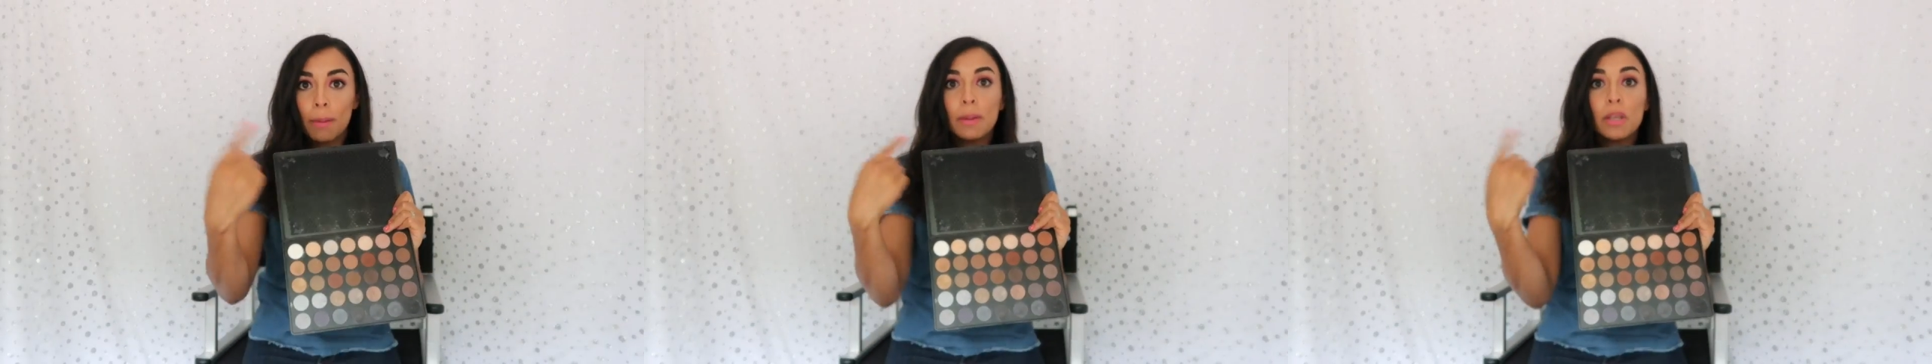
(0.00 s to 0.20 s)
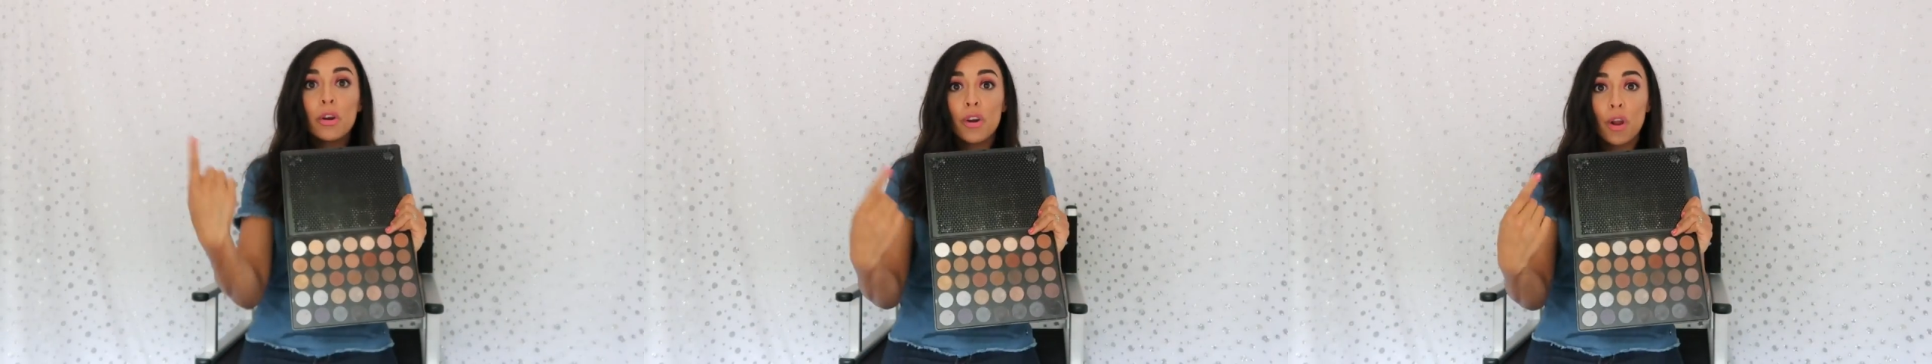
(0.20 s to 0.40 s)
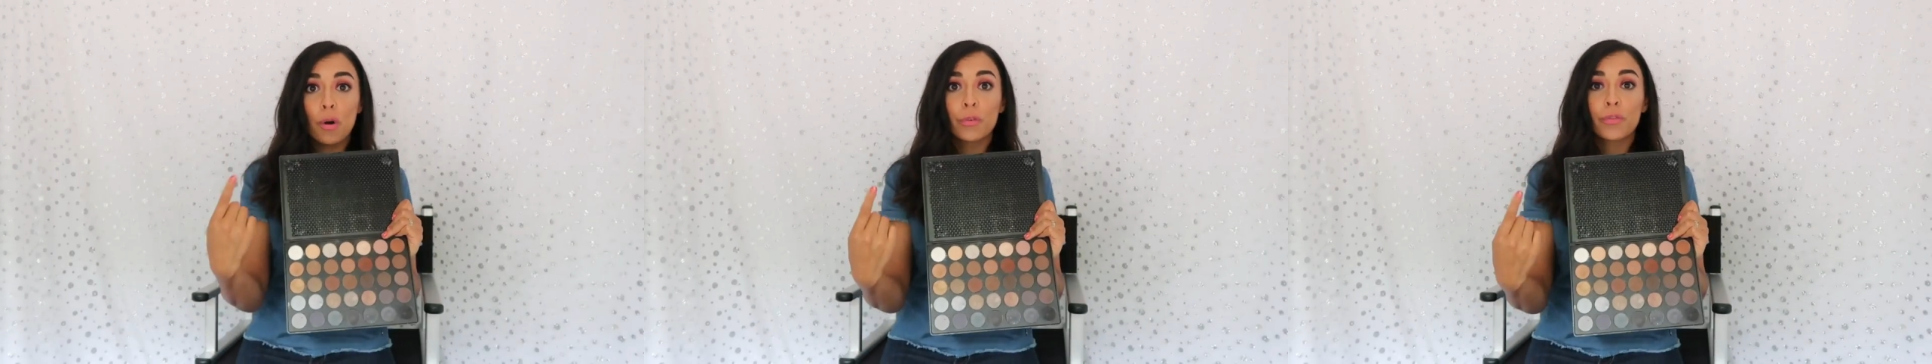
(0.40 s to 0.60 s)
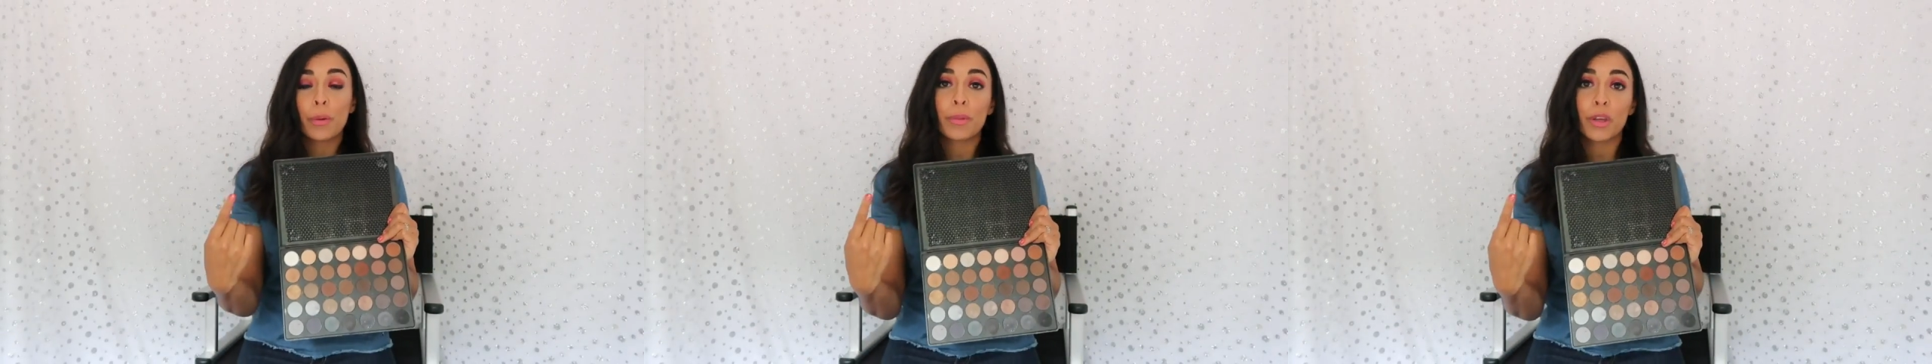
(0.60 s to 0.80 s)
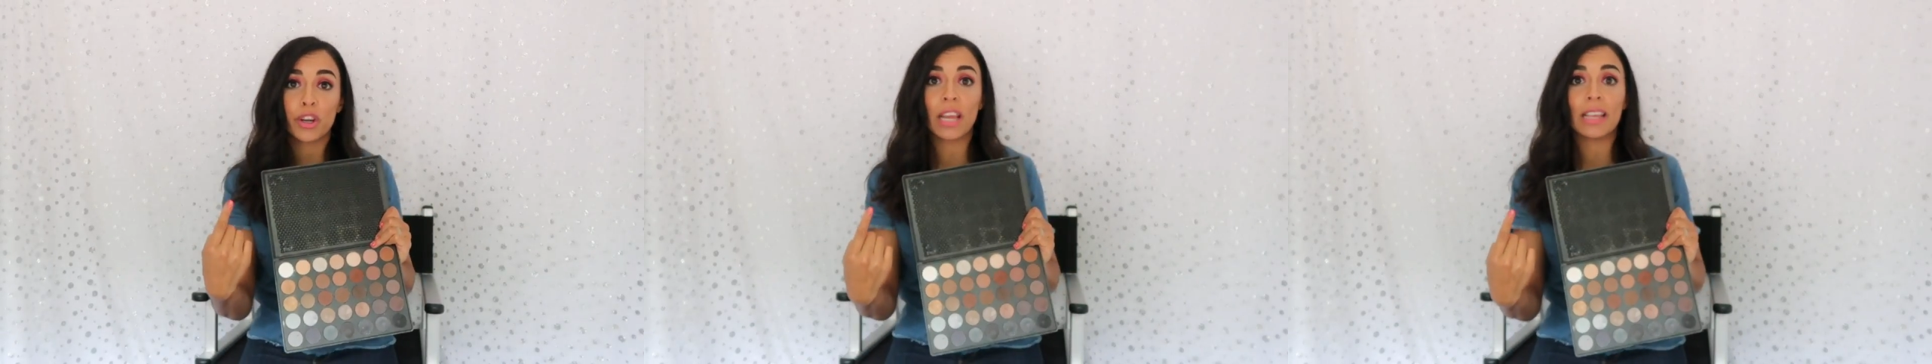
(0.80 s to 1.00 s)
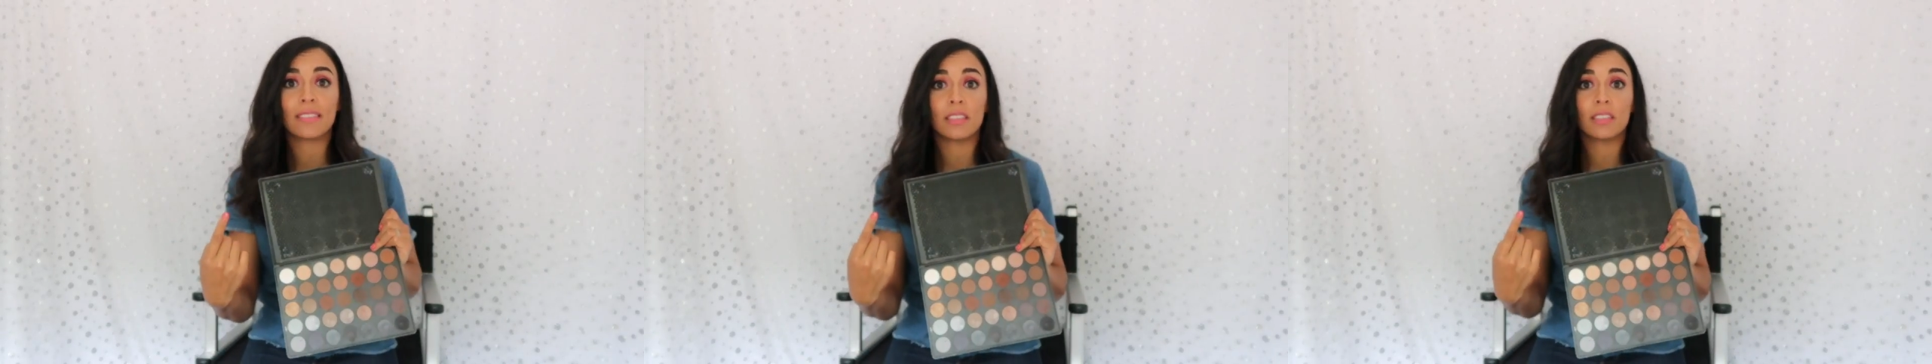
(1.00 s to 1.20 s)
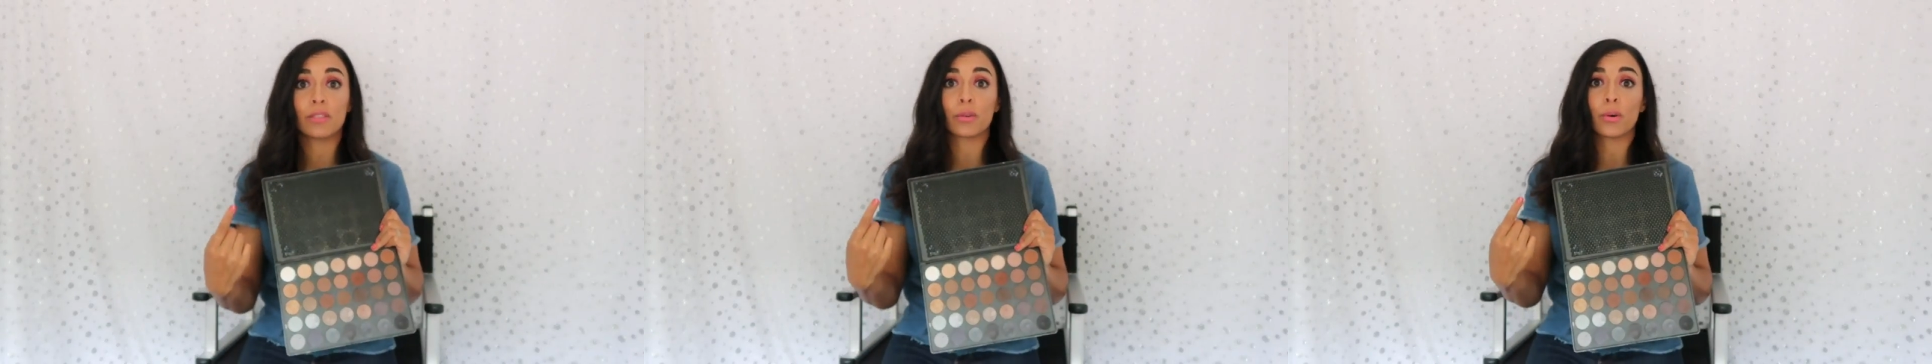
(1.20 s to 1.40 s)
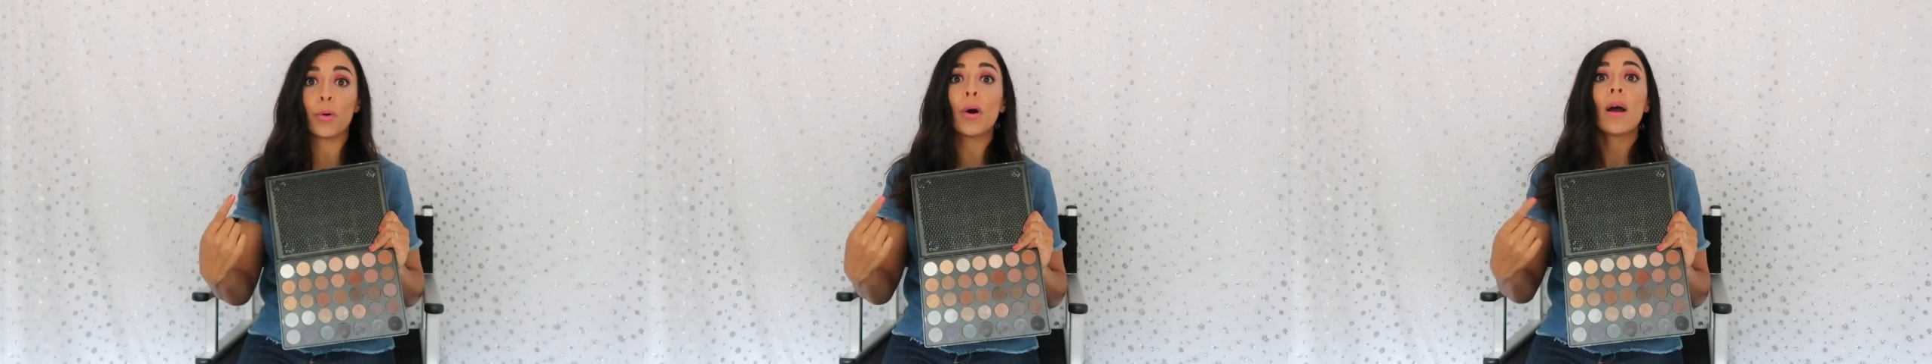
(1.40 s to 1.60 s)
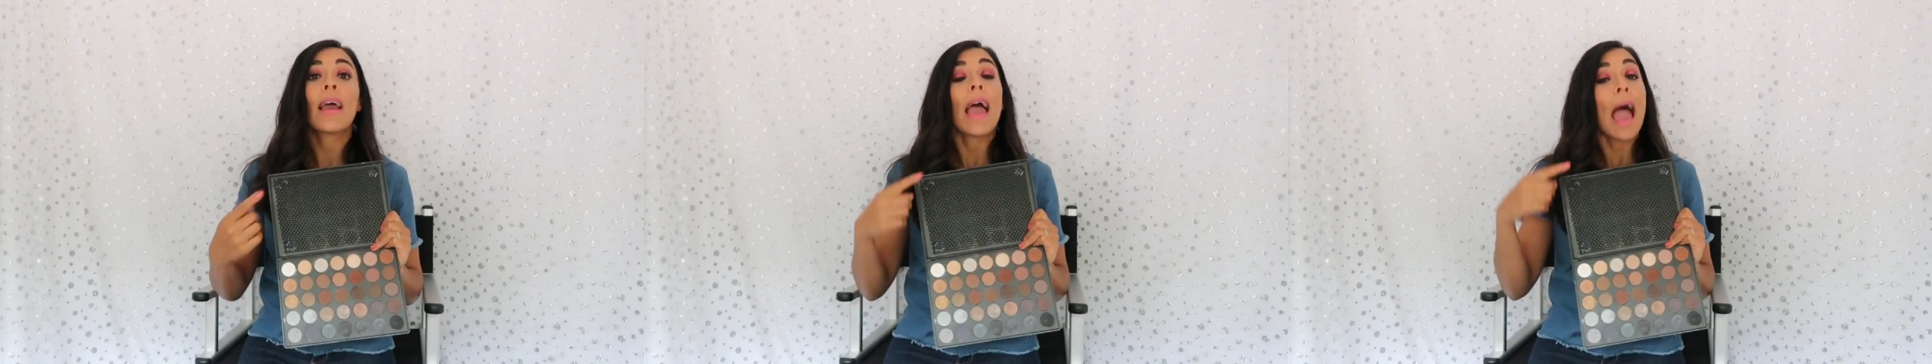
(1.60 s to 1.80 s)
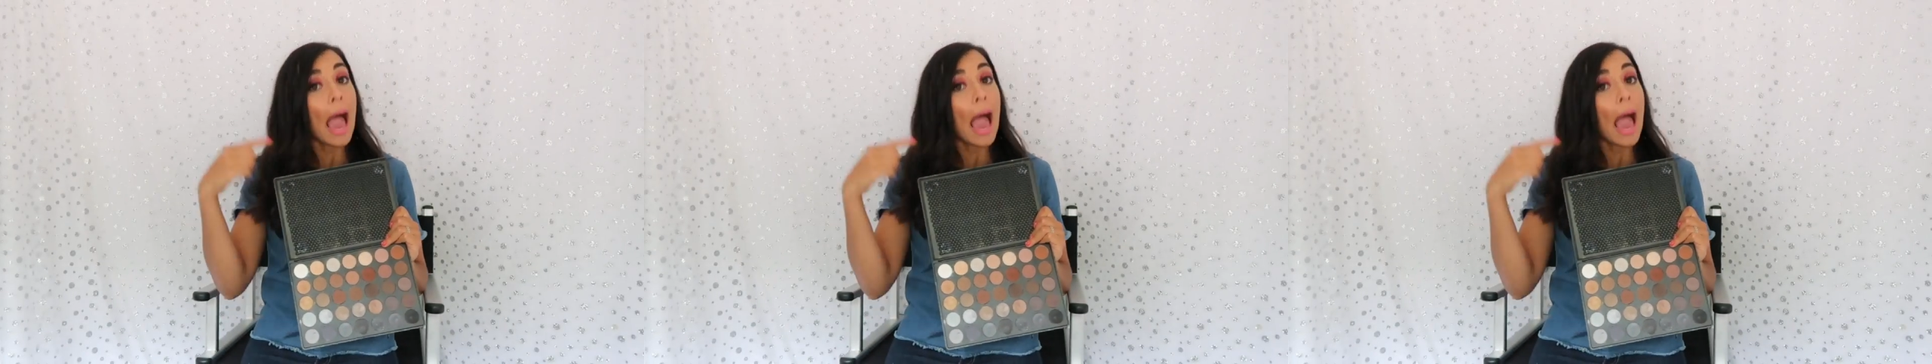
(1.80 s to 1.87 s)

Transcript: them in a roll from the crazy store,